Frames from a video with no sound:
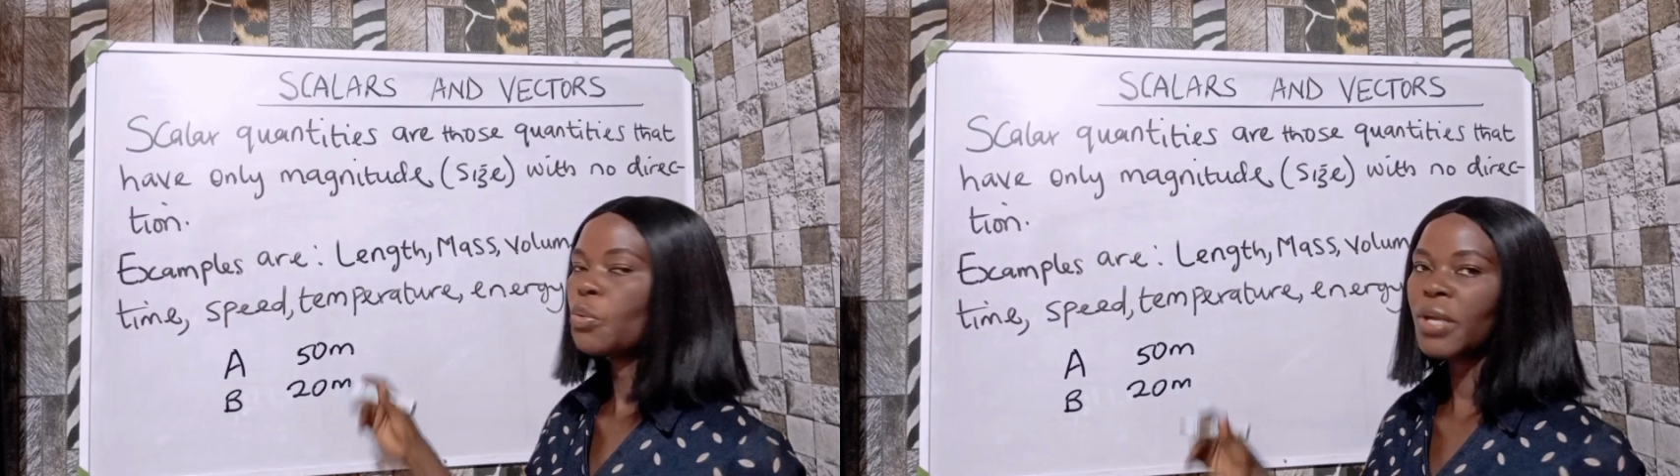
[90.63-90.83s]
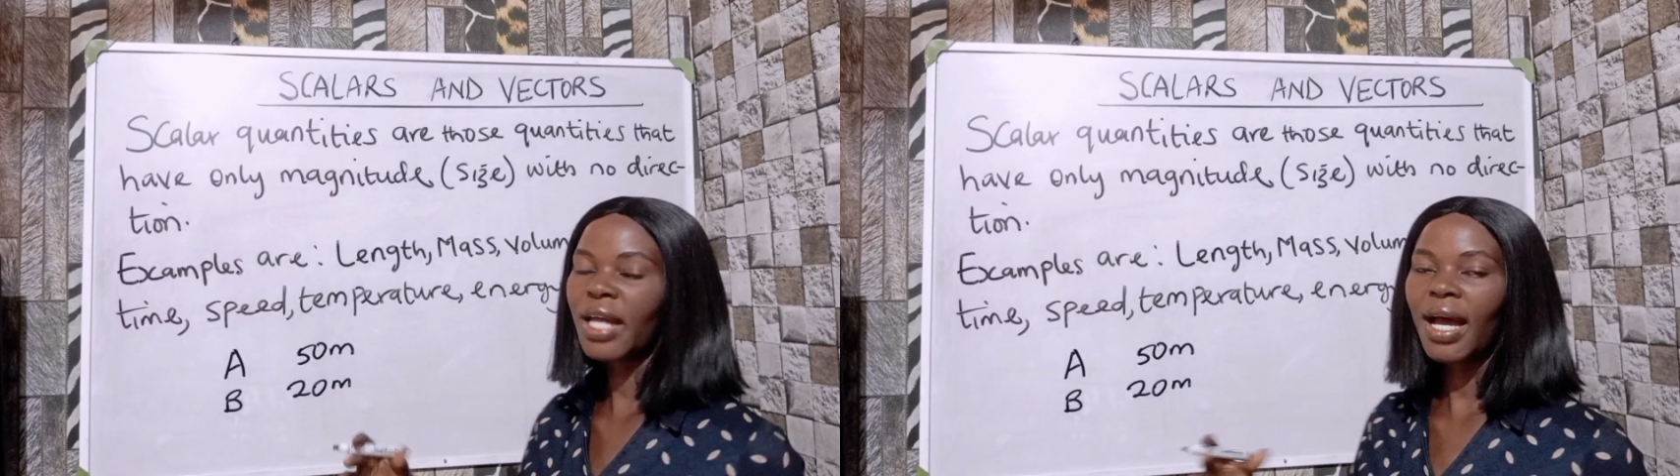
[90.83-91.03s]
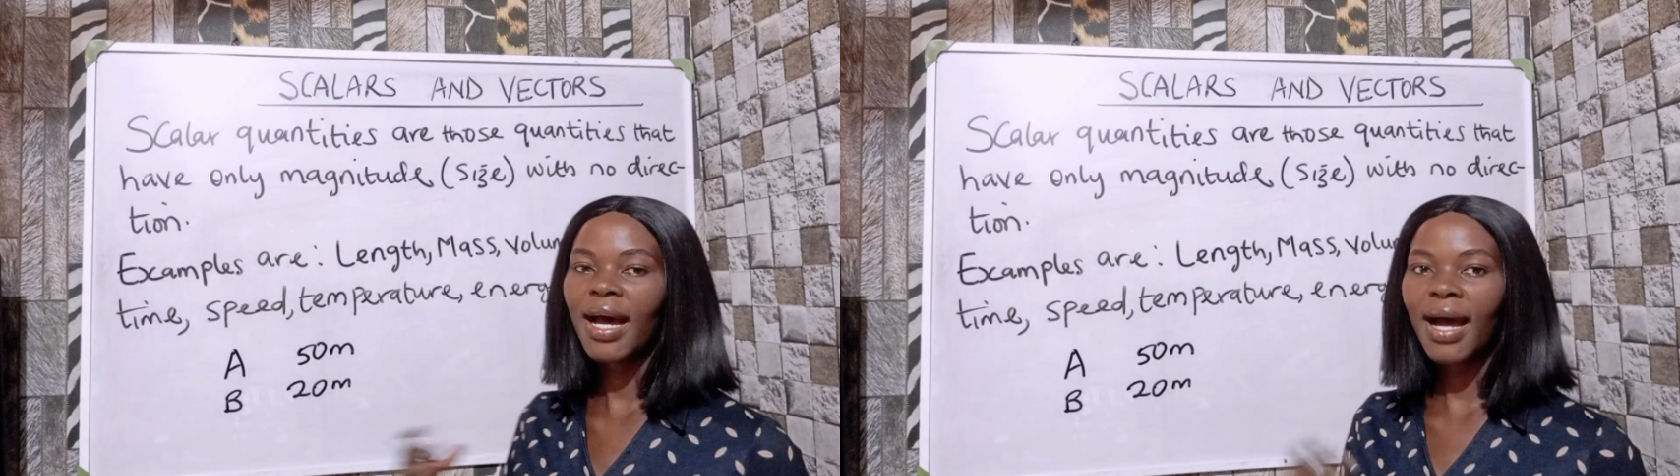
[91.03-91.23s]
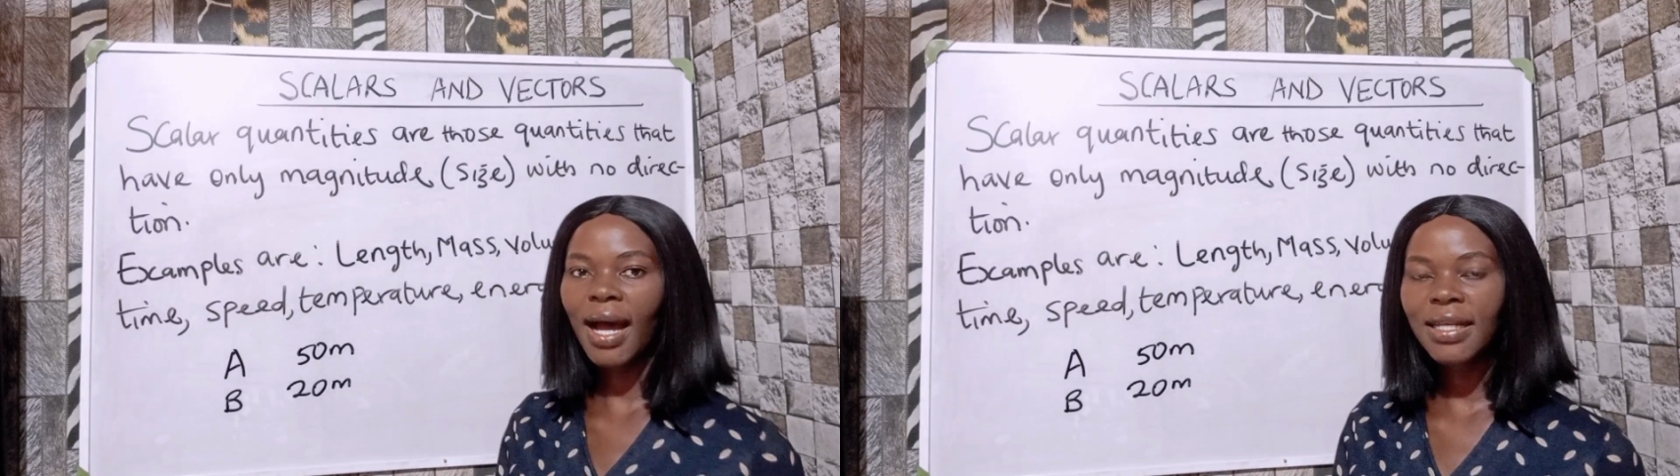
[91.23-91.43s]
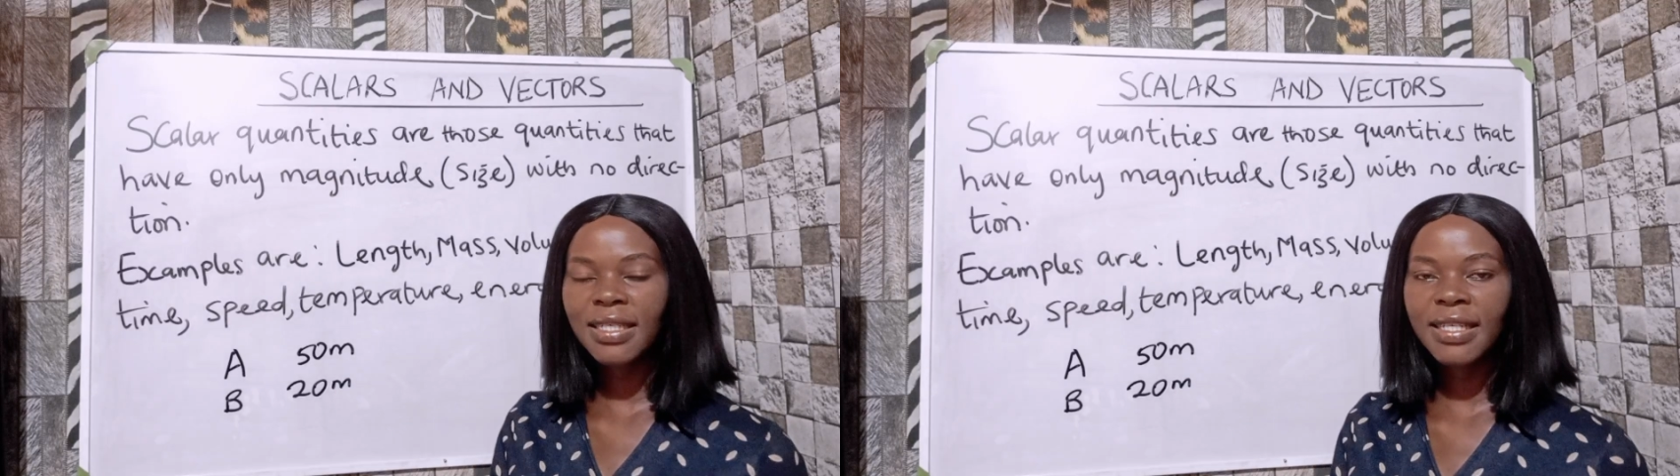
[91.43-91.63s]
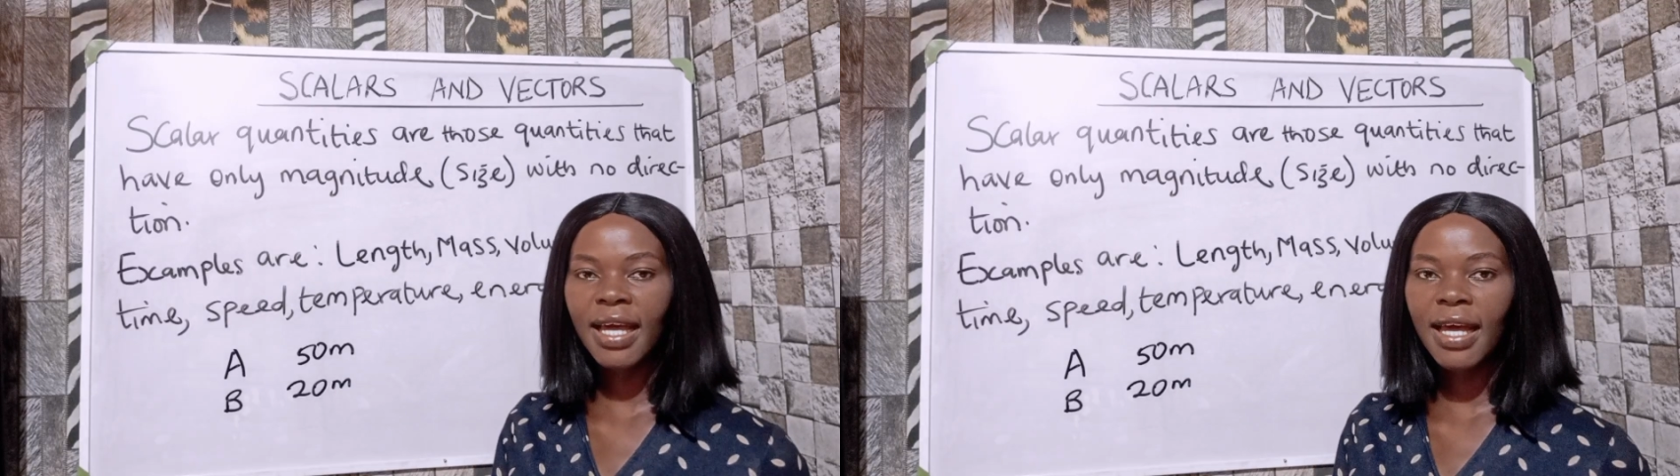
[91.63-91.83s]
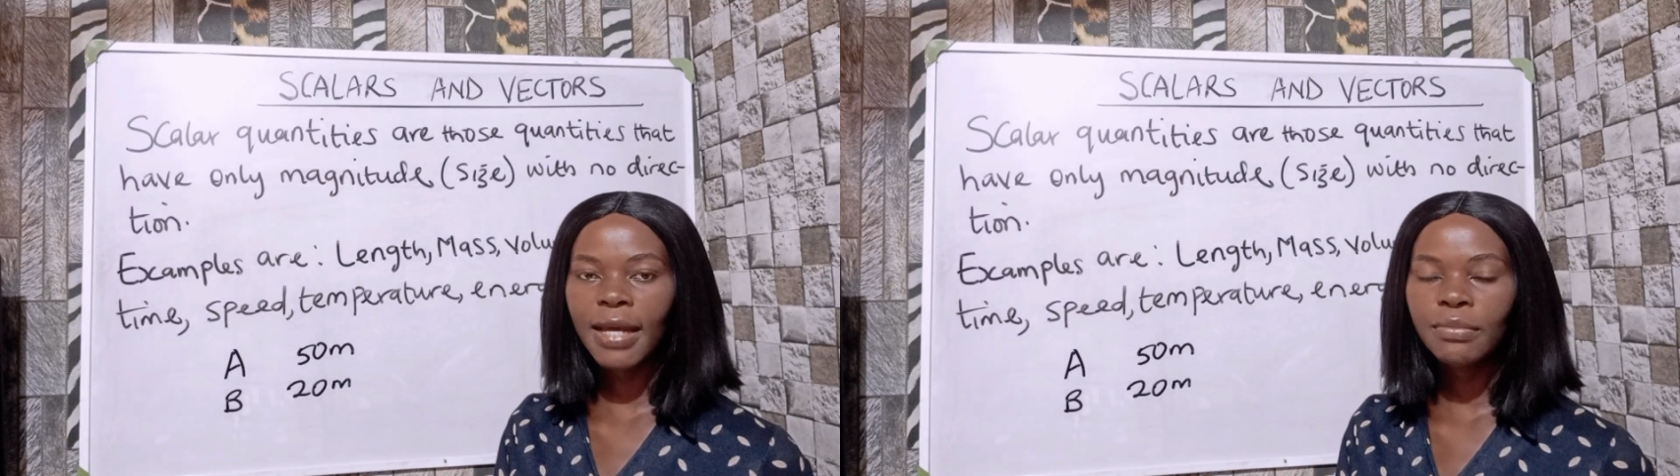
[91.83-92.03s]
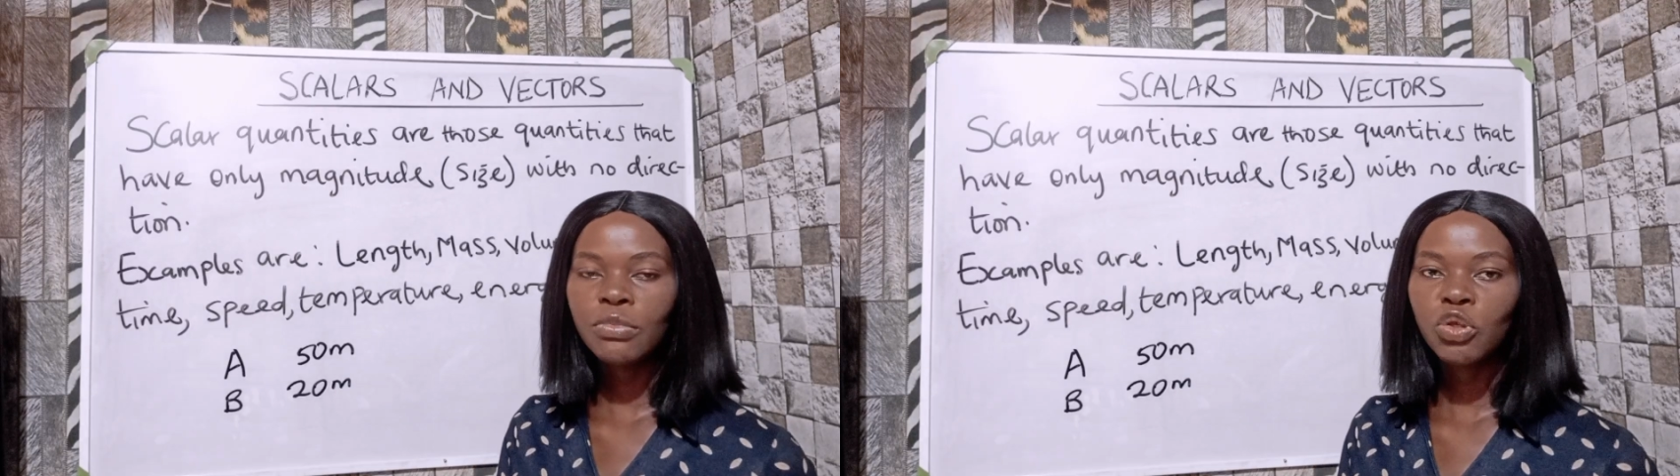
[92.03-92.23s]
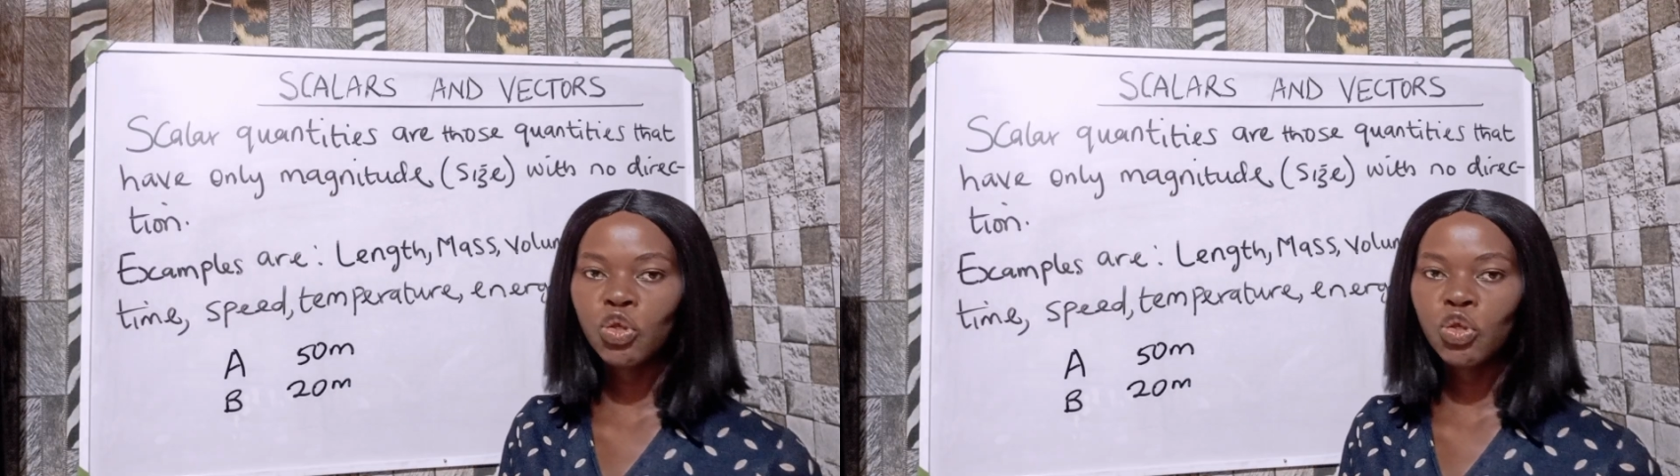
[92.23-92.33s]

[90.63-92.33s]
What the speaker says: we can add them